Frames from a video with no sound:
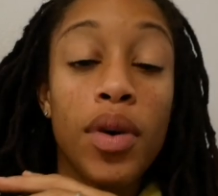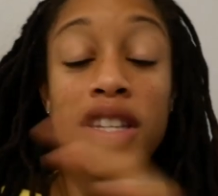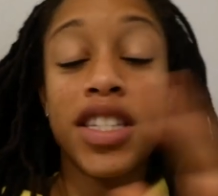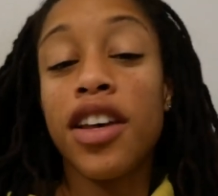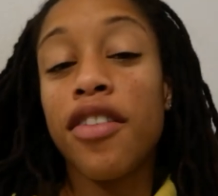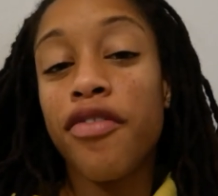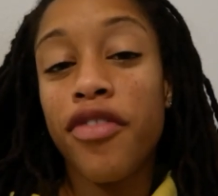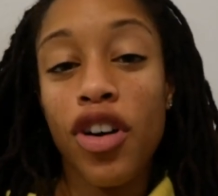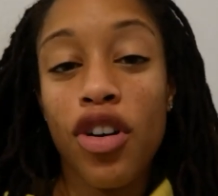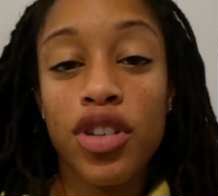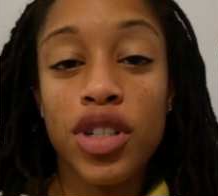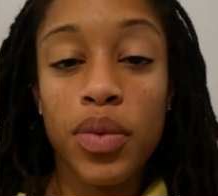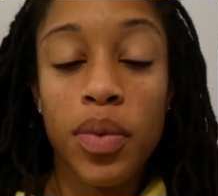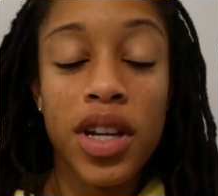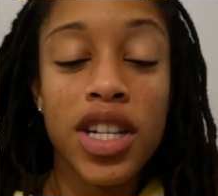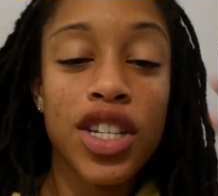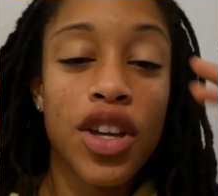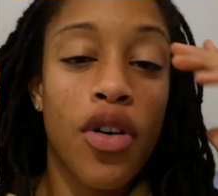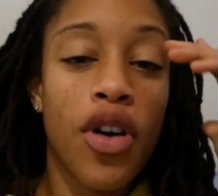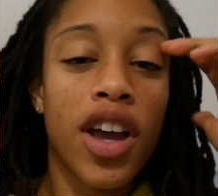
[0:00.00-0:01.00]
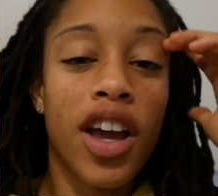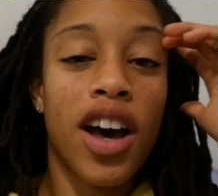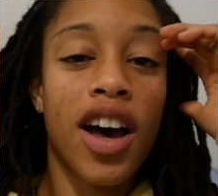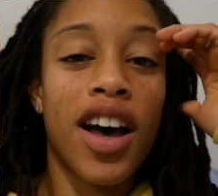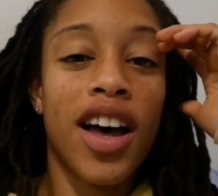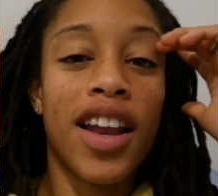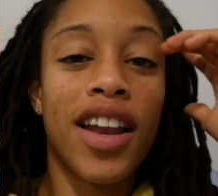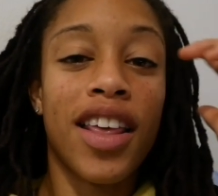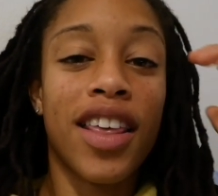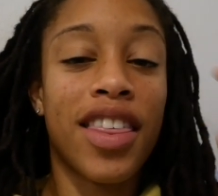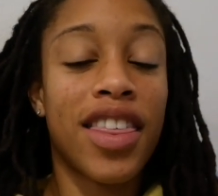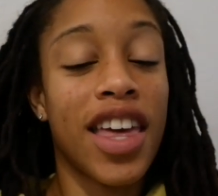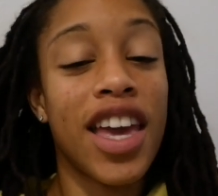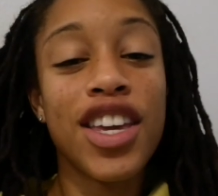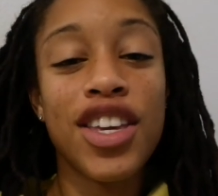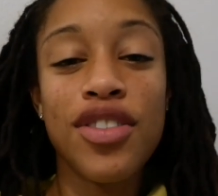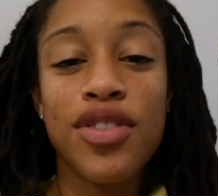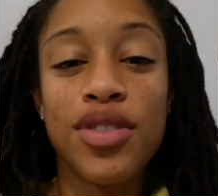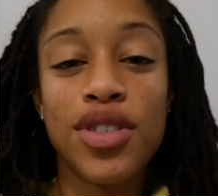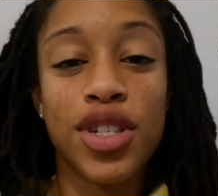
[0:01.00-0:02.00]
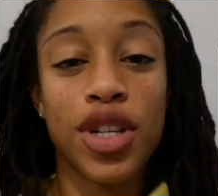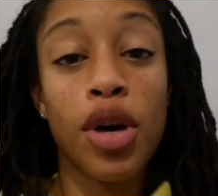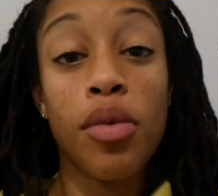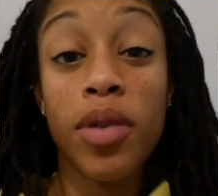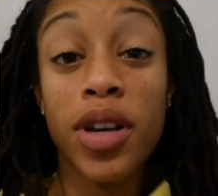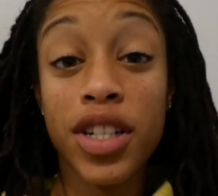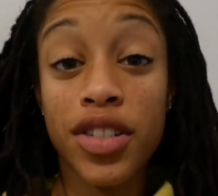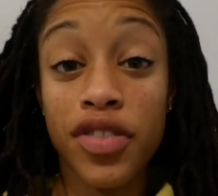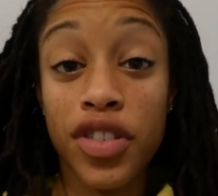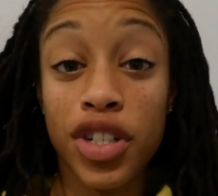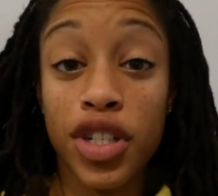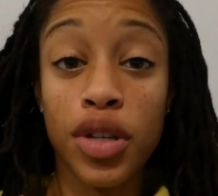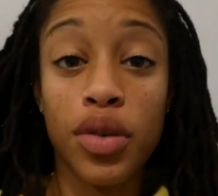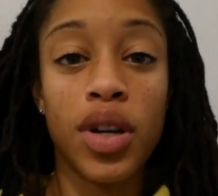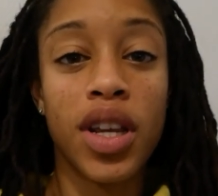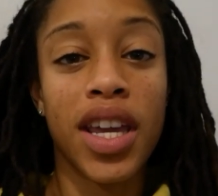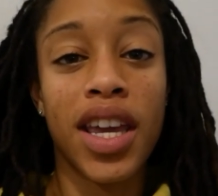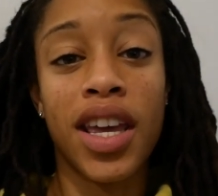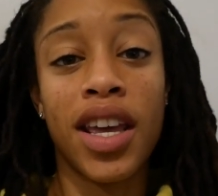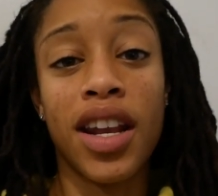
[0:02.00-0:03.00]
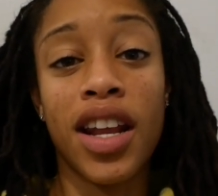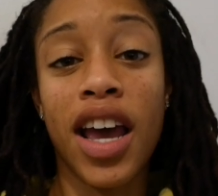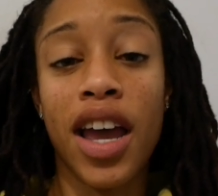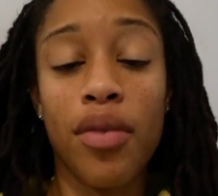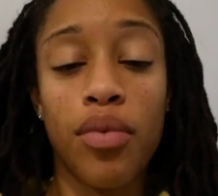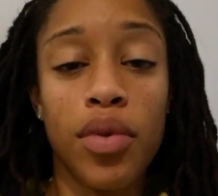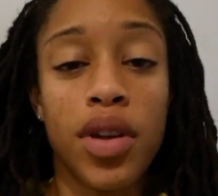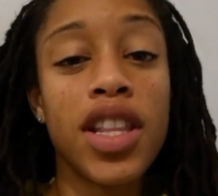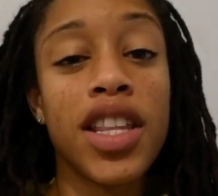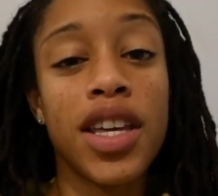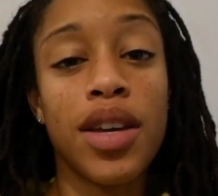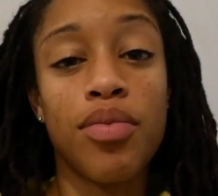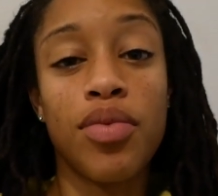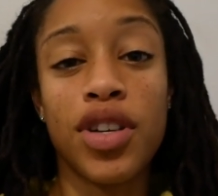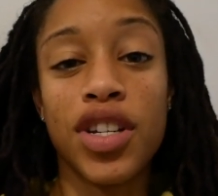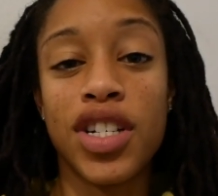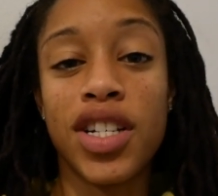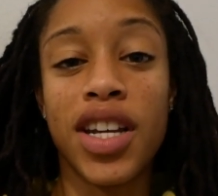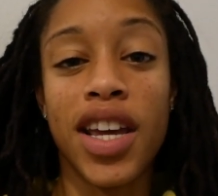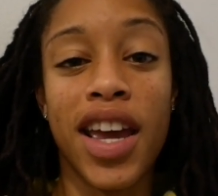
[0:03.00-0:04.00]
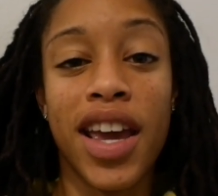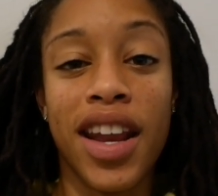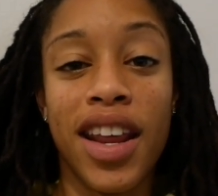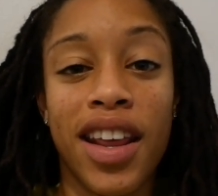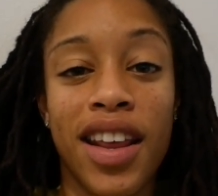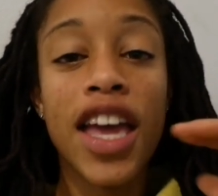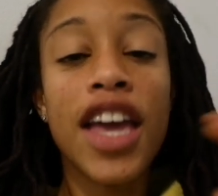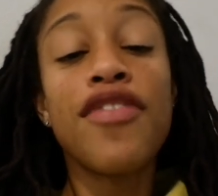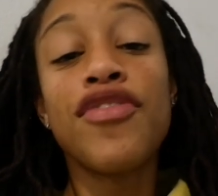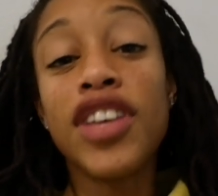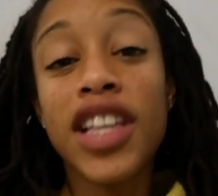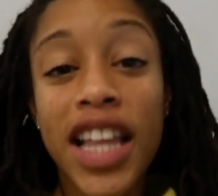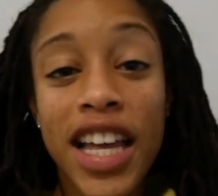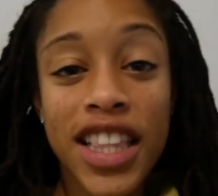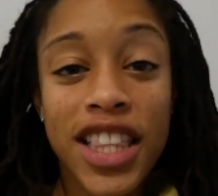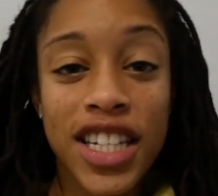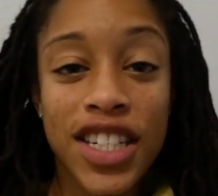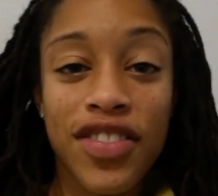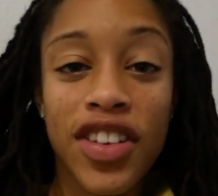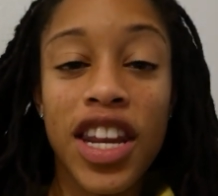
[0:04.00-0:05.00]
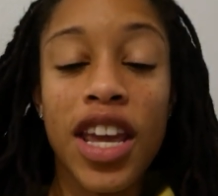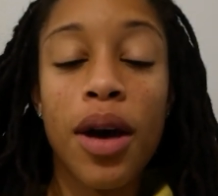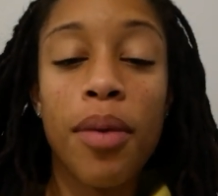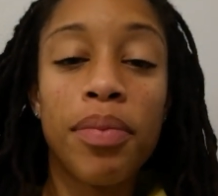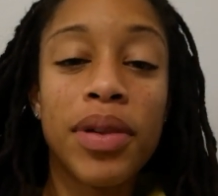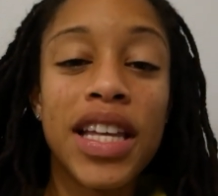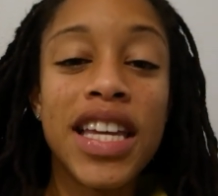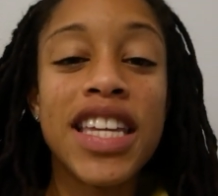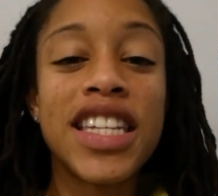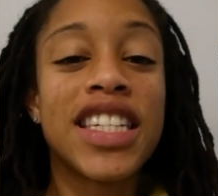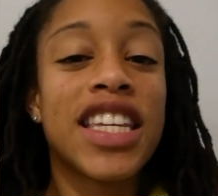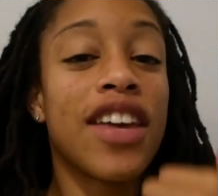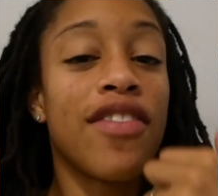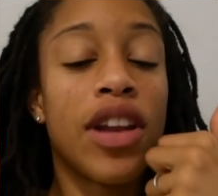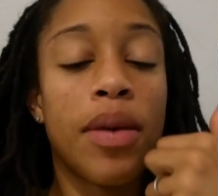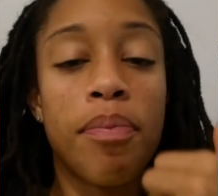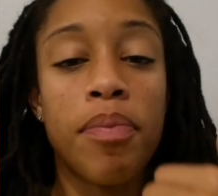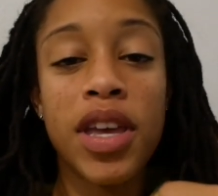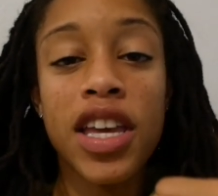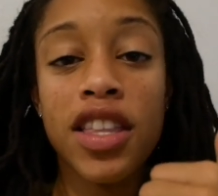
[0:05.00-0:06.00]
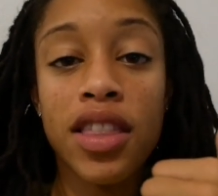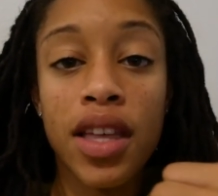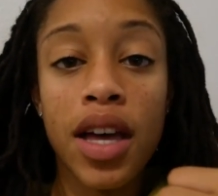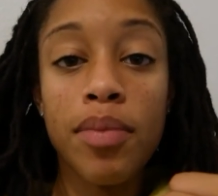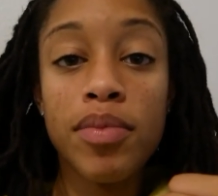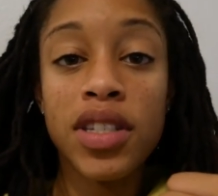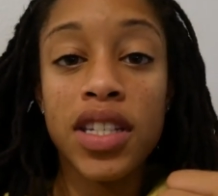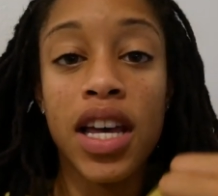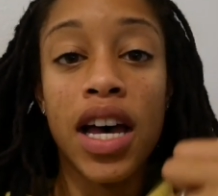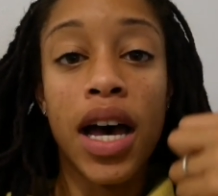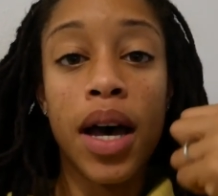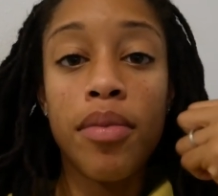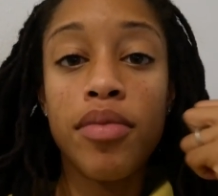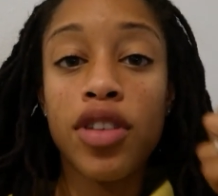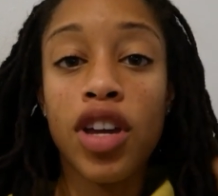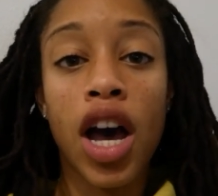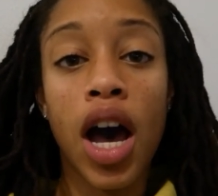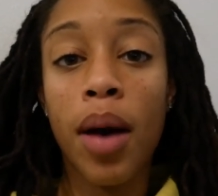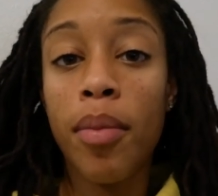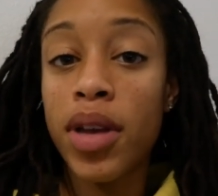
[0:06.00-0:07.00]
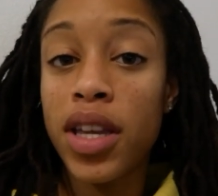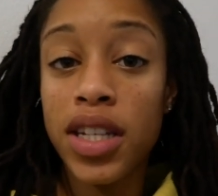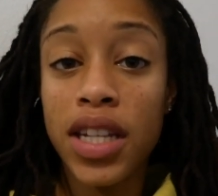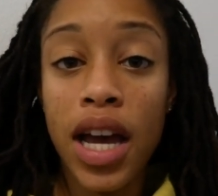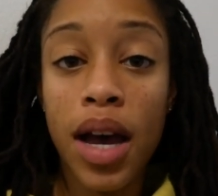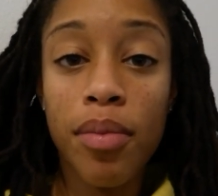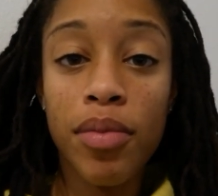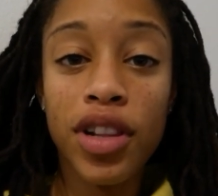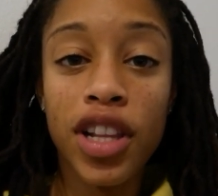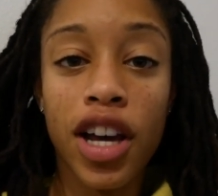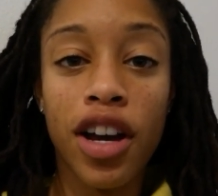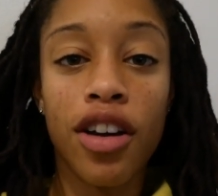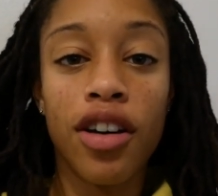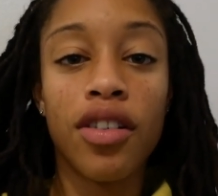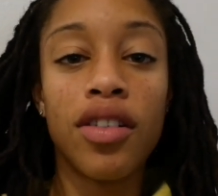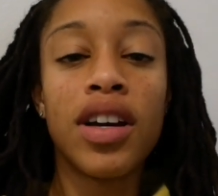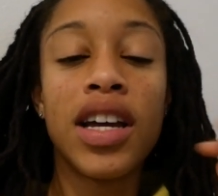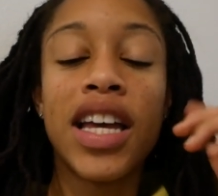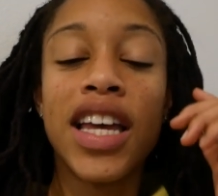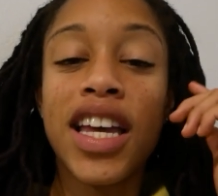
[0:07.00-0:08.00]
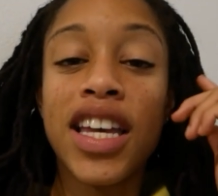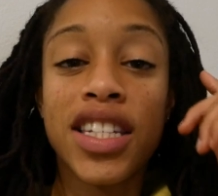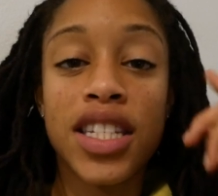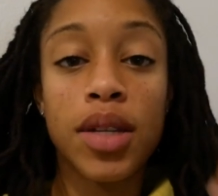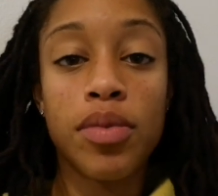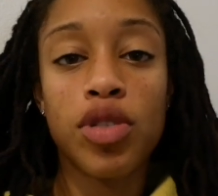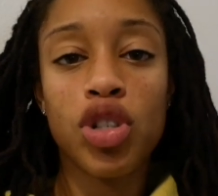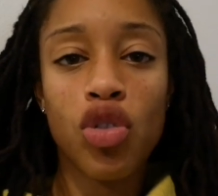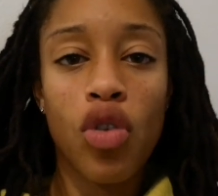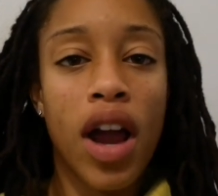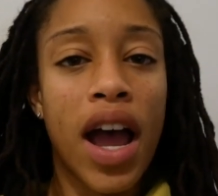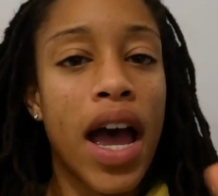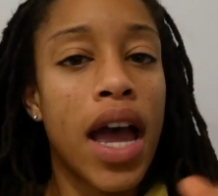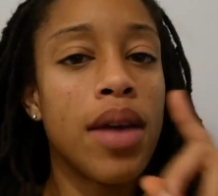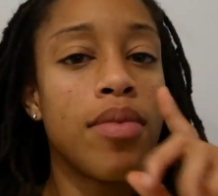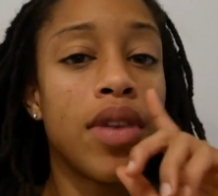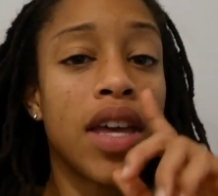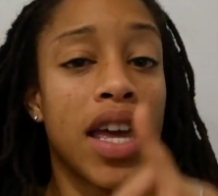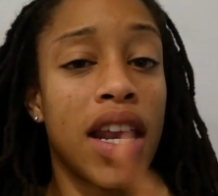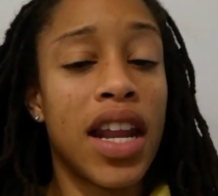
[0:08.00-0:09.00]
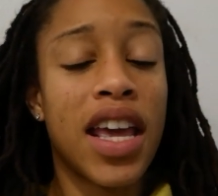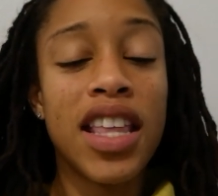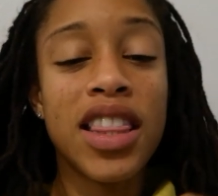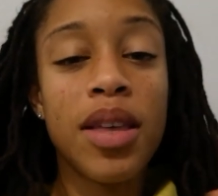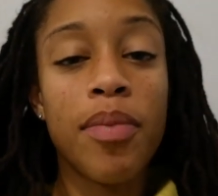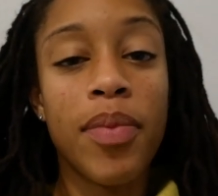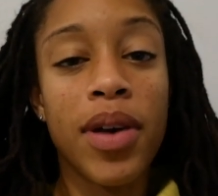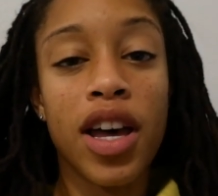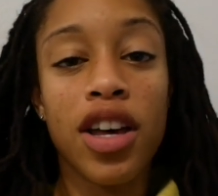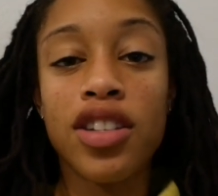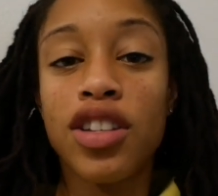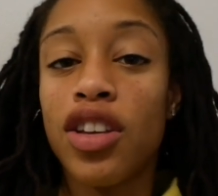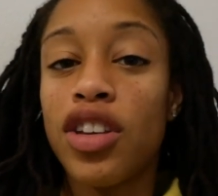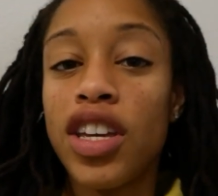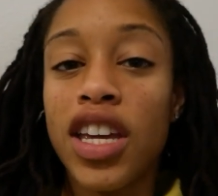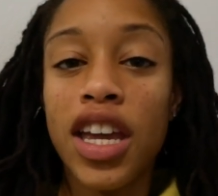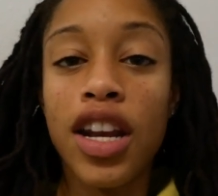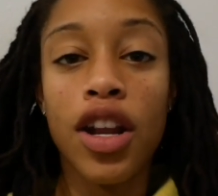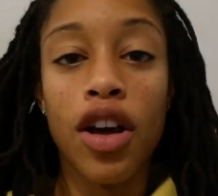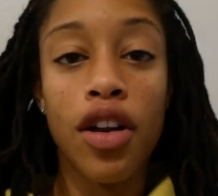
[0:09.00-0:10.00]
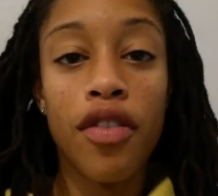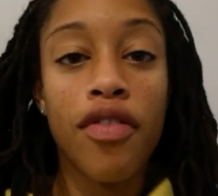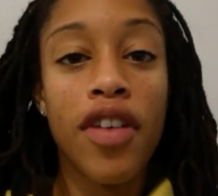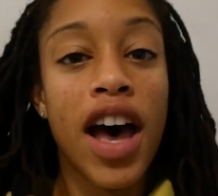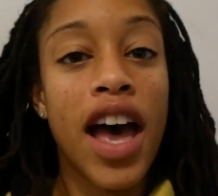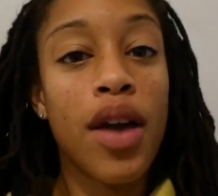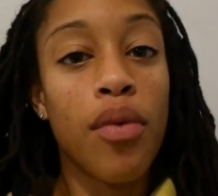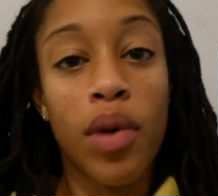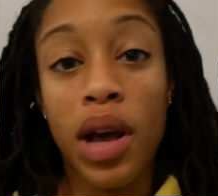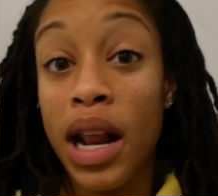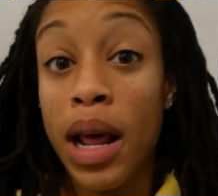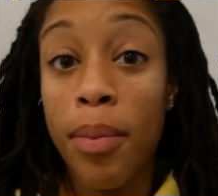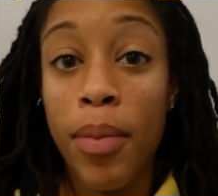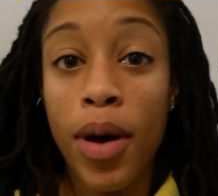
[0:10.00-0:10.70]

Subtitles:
What's up folks, what is going on? Thank you so much for tuning in, I really appreciate it. If you like this video, please give it a big thumbs up, comment down below, subscribe, and hit the bell so you get notified when I